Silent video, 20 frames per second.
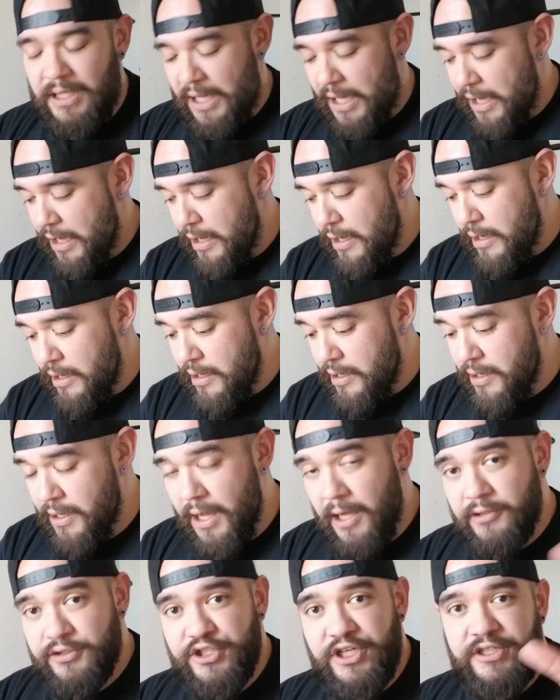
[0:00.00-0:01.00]

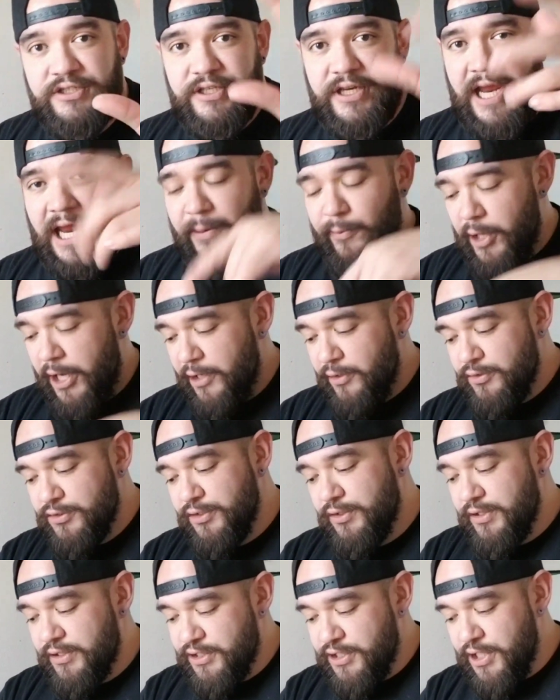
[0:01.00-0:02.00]
I'll change the camera angle so
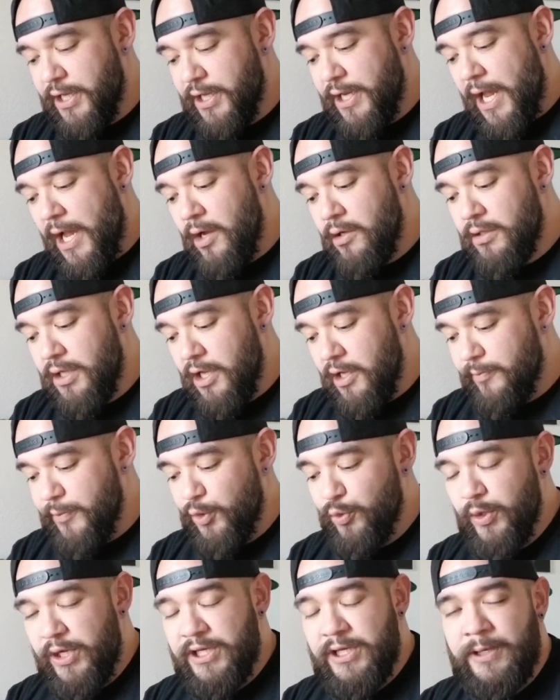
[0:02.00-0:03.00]
you can it out. I'll be
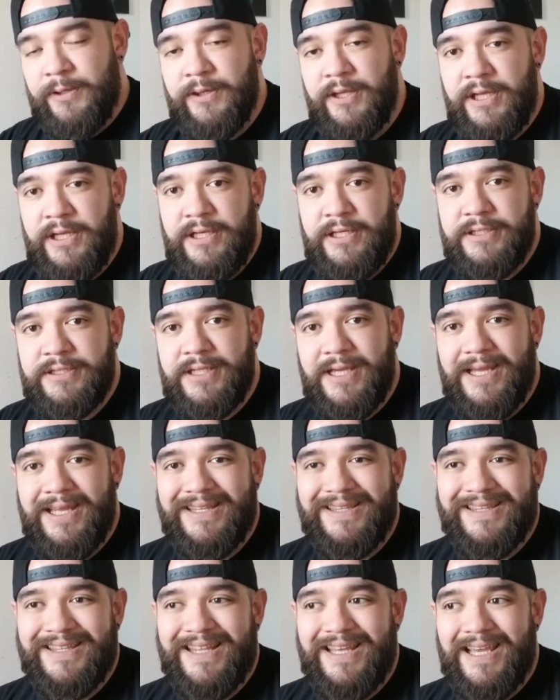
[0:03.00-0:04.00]
weeding these
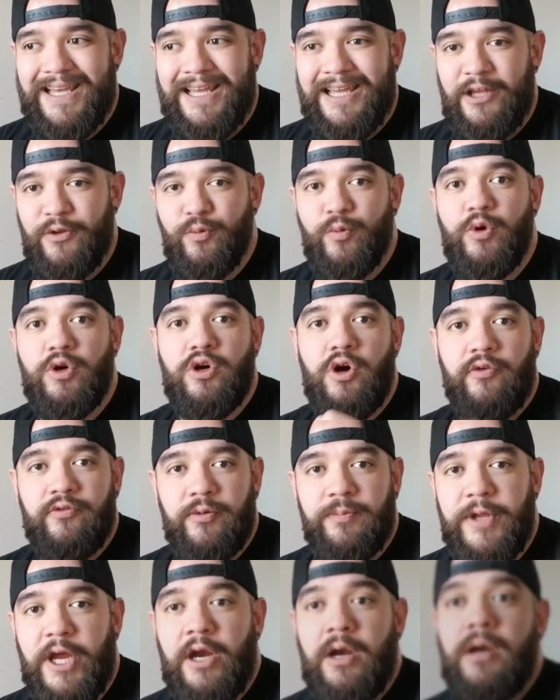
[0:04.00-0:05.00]
and then we'll go
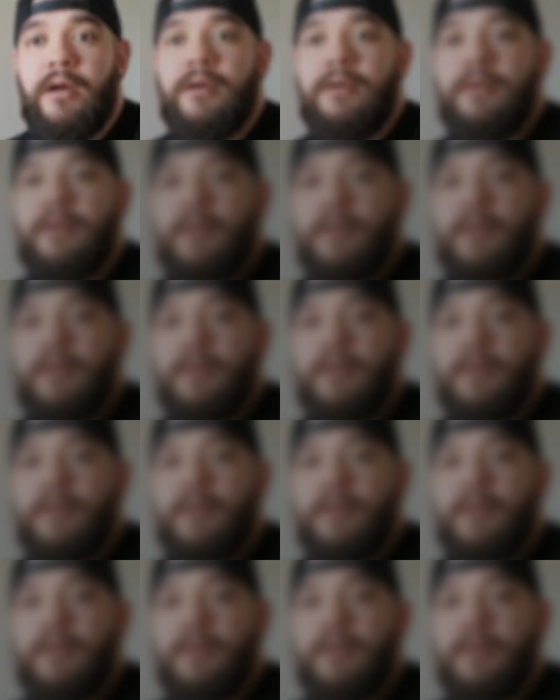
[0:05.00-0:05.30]
from there.